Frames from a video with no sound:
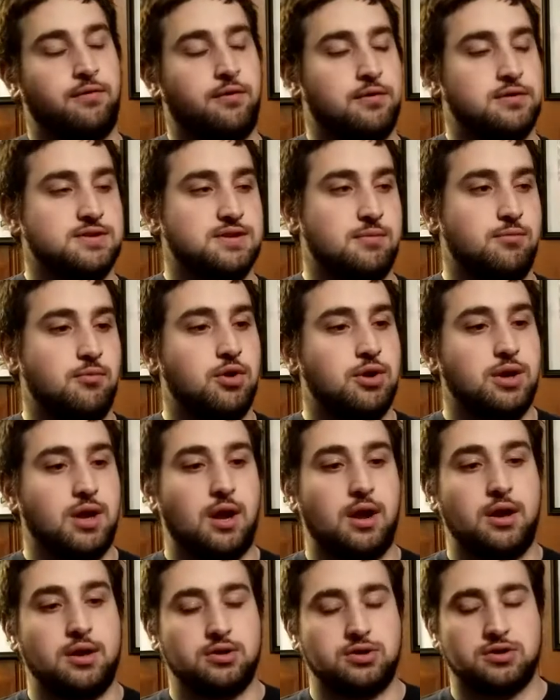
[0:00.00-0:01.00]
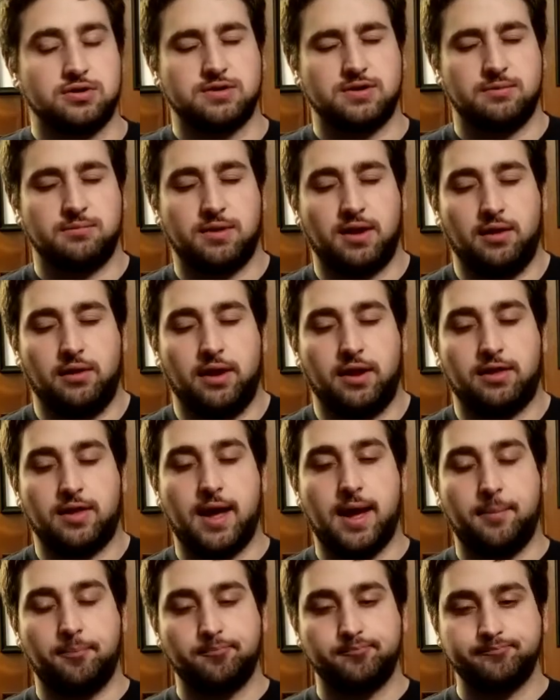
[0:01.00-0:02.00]
someone to hunt or something like
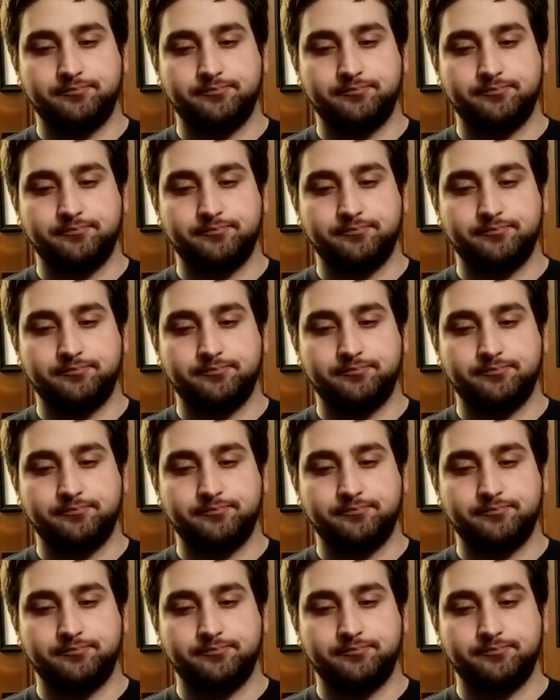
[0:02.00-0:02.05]
that.